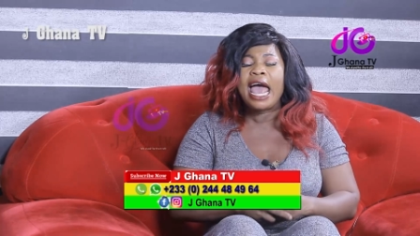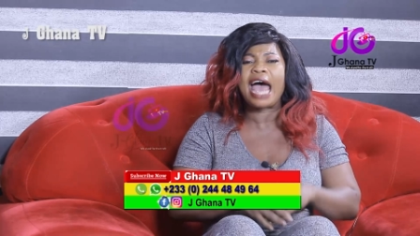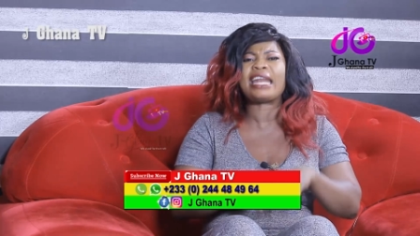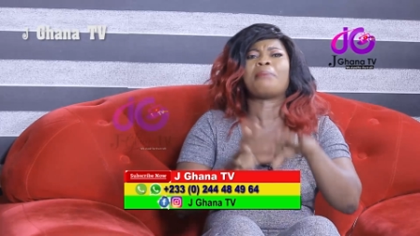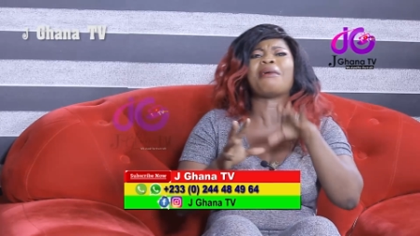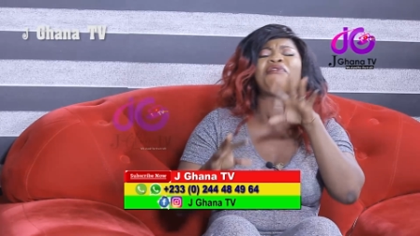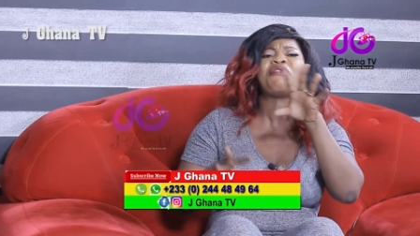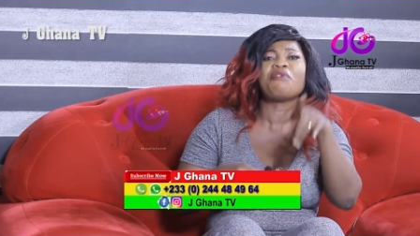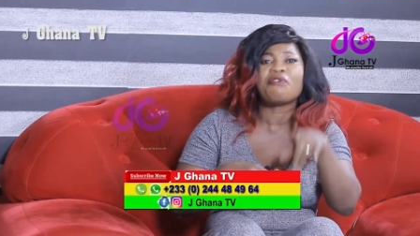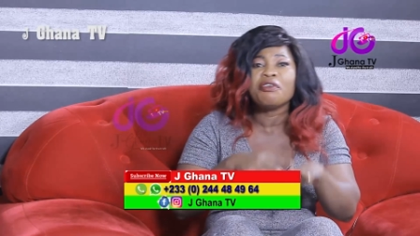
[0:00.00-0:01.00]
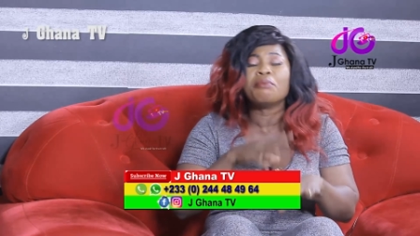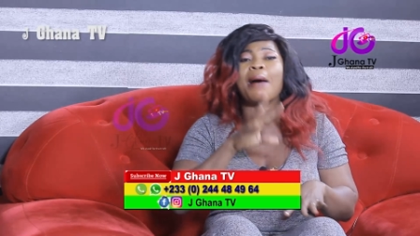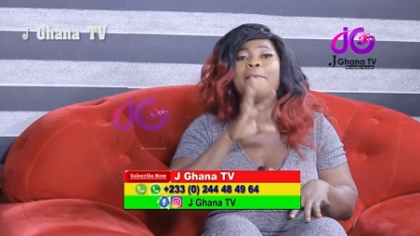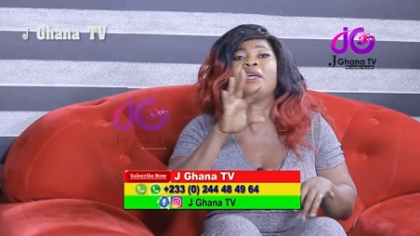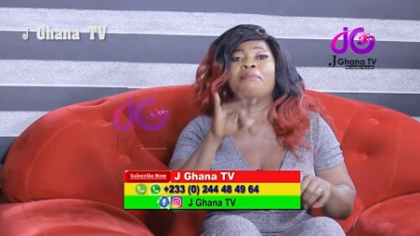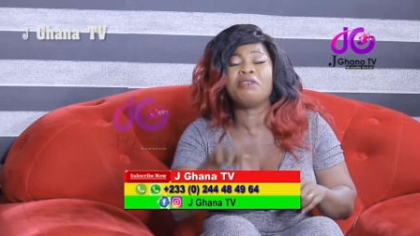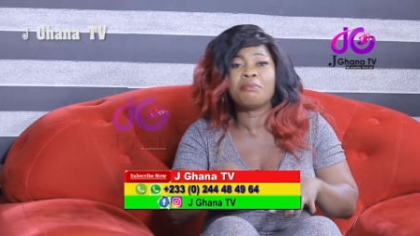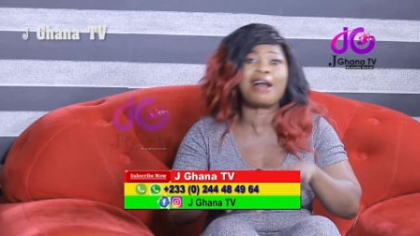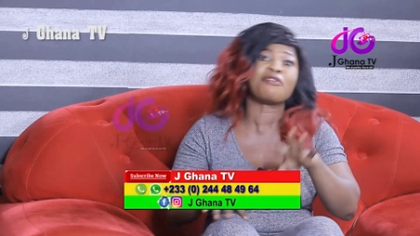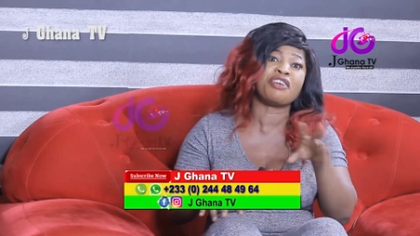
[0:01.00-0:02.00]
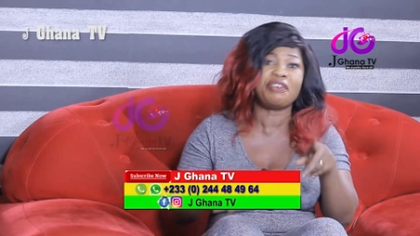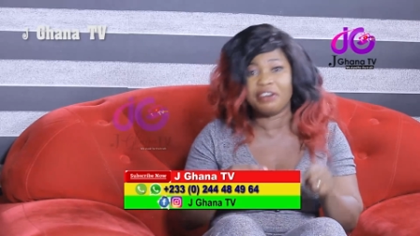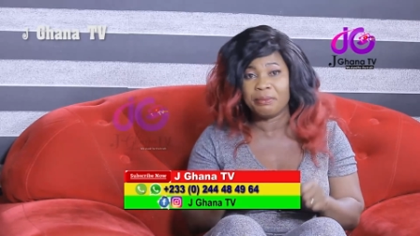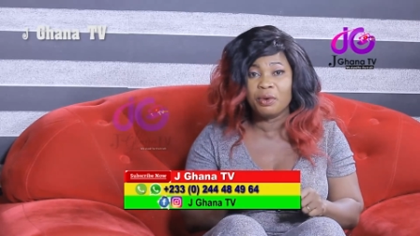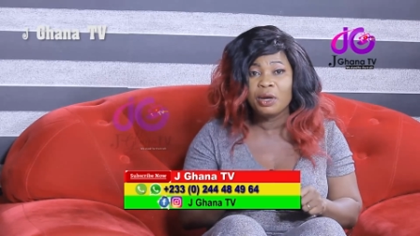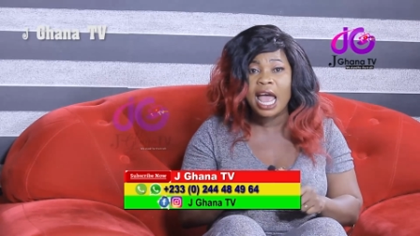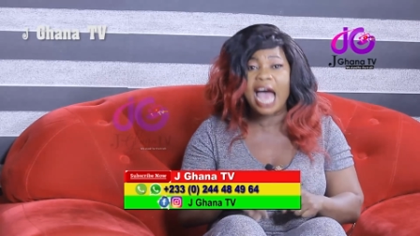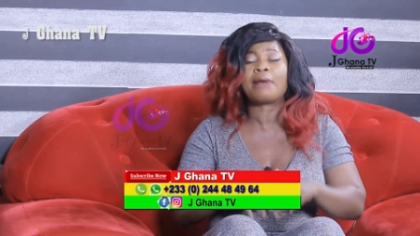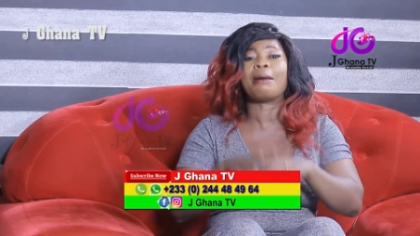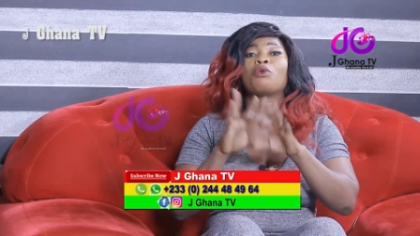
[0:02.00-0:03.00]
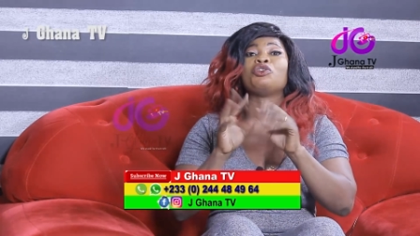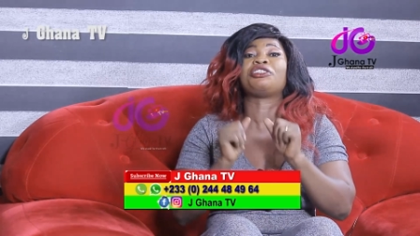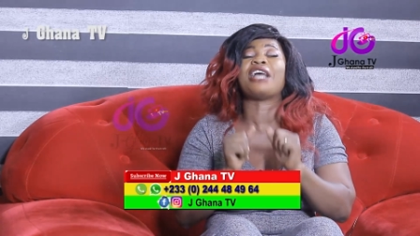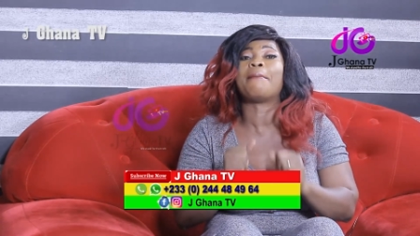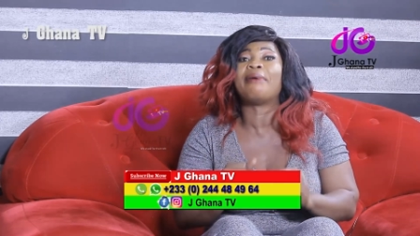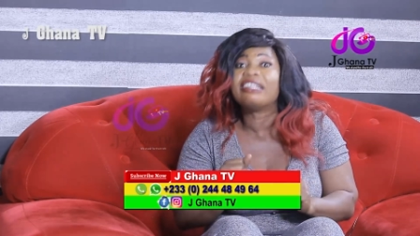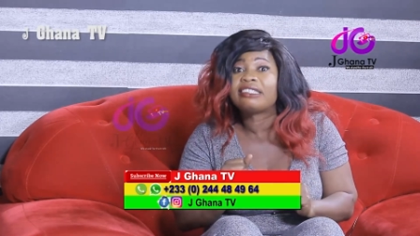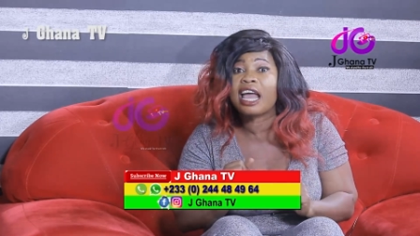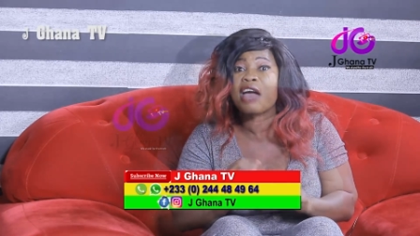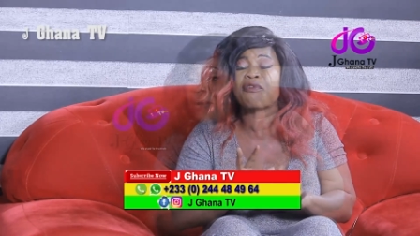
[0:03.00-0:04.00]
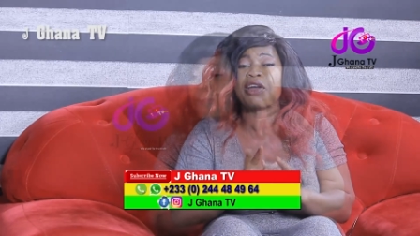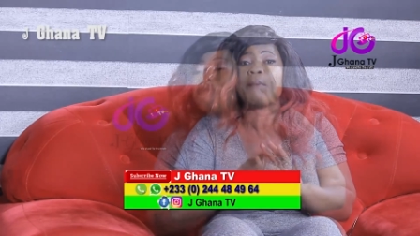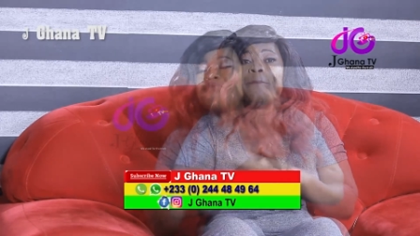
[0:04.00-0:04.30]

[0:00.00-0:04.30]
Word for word: and I'm a fifth, my baby, my dream, and I'm a Kushia Branty, a friend